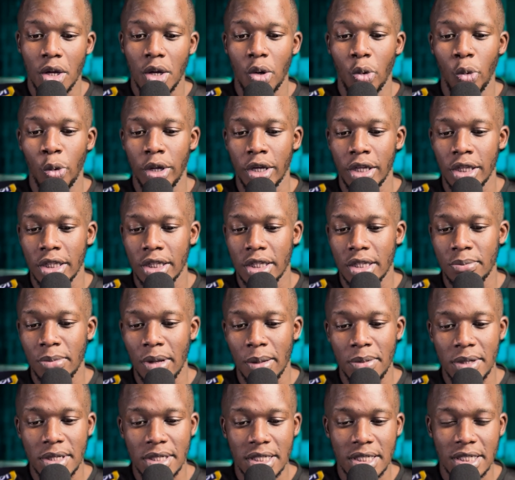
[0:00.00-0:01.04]
with
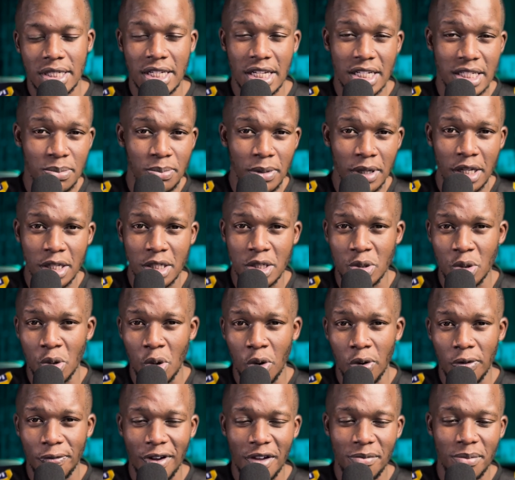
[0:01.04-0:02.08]
maybe 6 minutes to
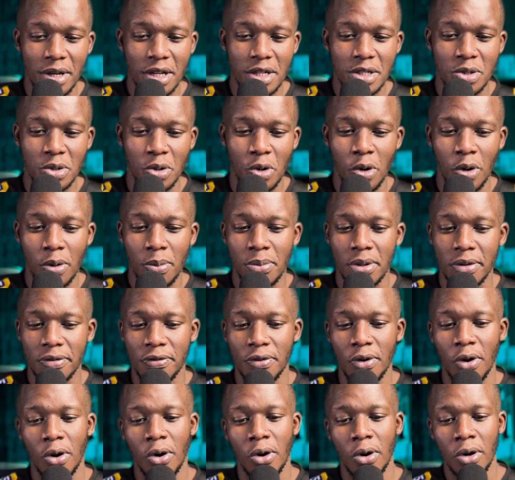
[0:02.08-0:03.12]
go, 5 minutes to go
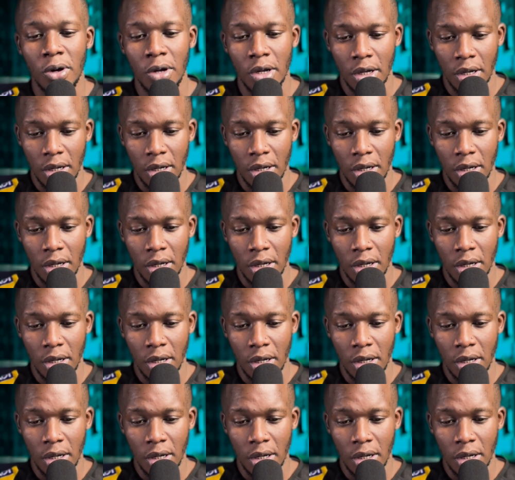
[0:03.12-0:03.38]
before